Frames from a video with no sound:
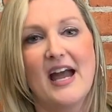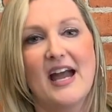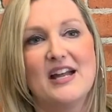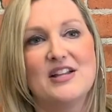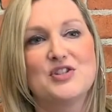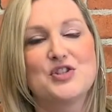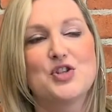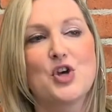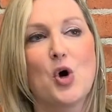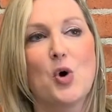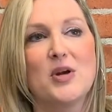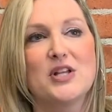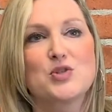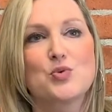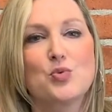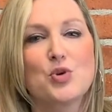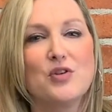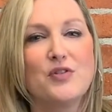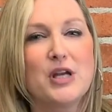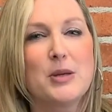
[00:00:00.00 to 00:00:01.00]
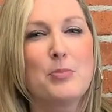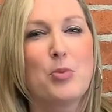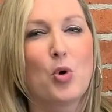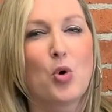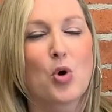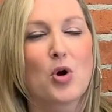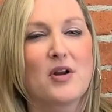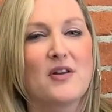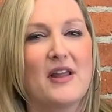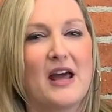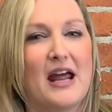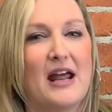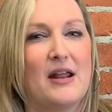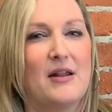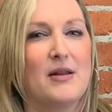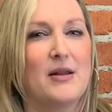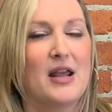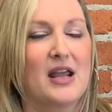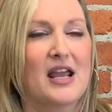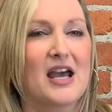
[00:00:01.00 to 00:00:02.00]
And so it's really important that
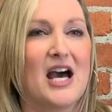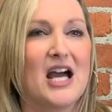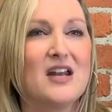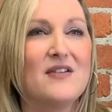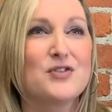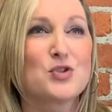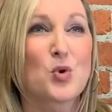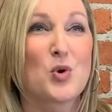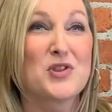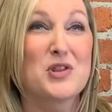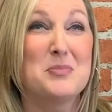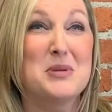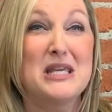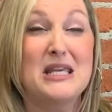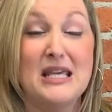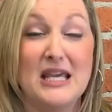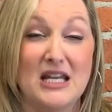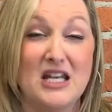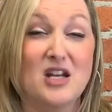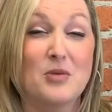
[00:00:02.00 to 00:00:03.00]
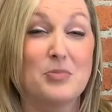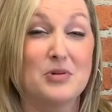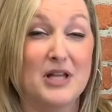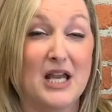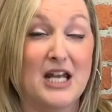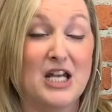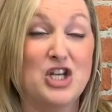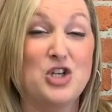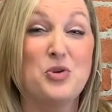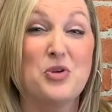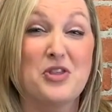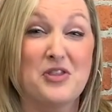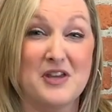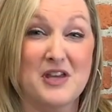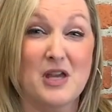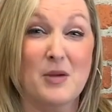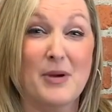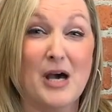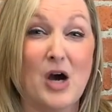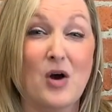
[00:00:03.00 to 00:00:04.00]
kind of toward the beginning of planning, you
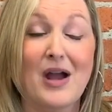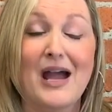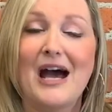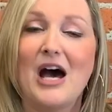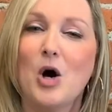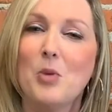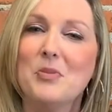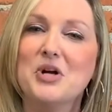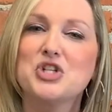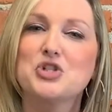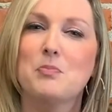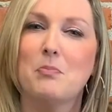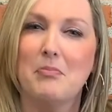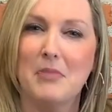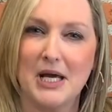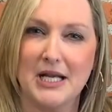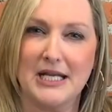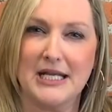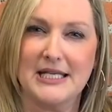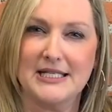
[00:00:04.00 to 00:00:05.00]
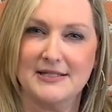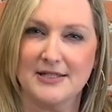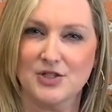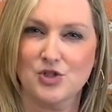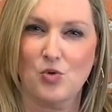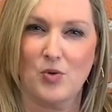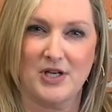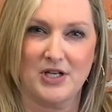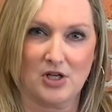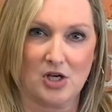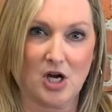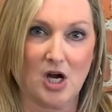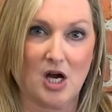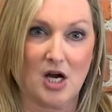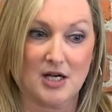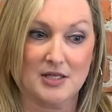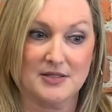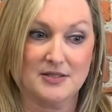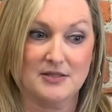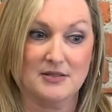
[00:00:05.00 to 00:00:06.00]
think about how much money is this going to
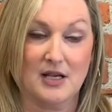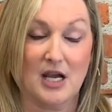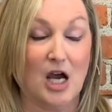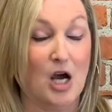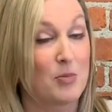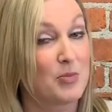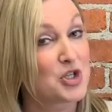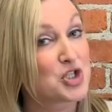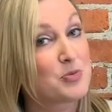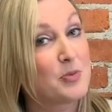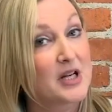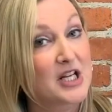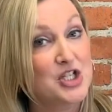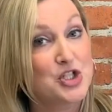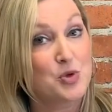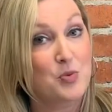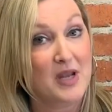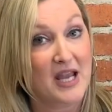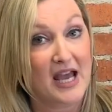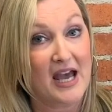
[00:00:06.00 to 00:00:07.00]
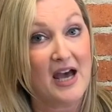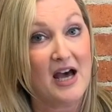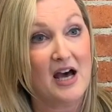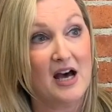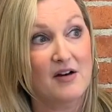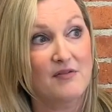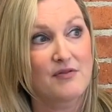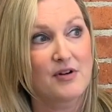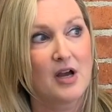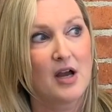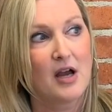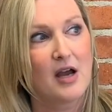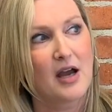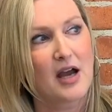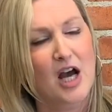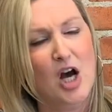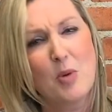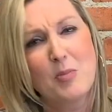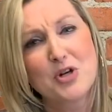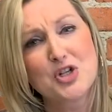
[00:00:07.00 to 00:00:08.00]
cost? How much money do we have?
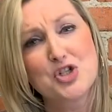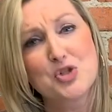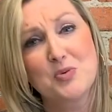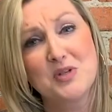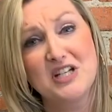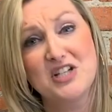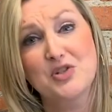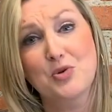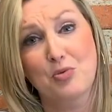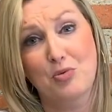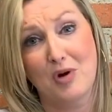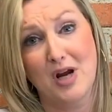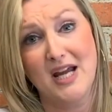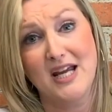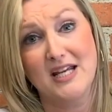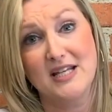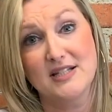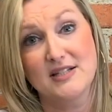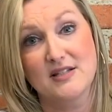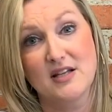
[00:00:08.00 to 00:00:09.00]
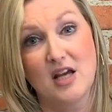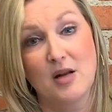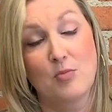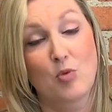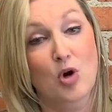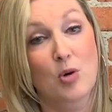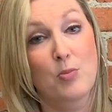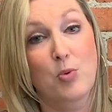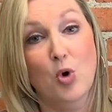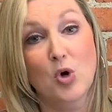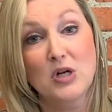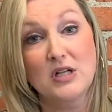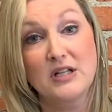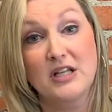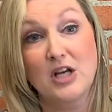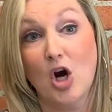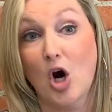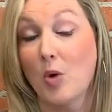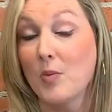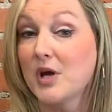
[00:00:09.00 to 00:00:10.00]
How much do we need to raise? And more
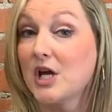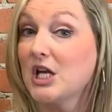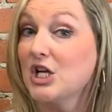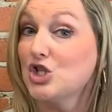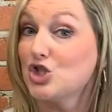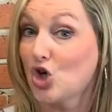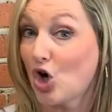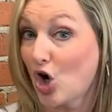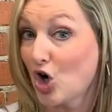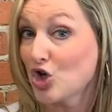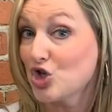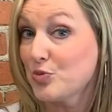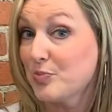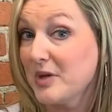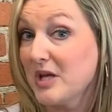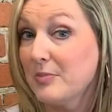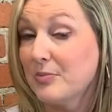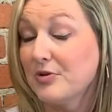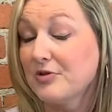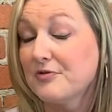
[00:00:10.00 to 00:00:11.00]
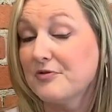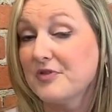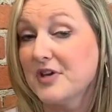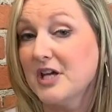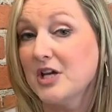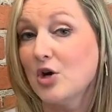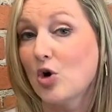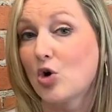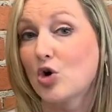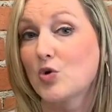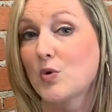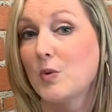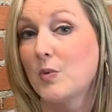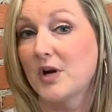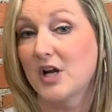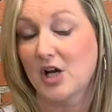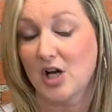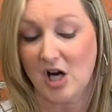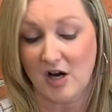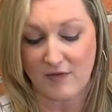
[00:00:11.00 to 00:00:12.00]
importantly, are we going to charge people a fee or do we
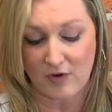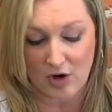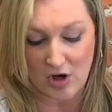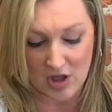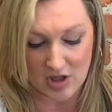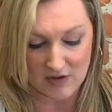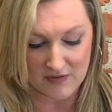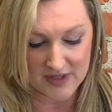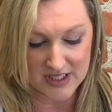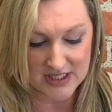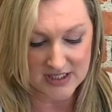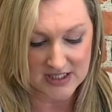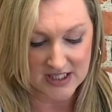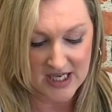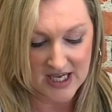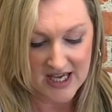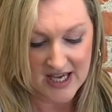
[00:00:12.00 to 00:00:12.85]
want to cover all of it?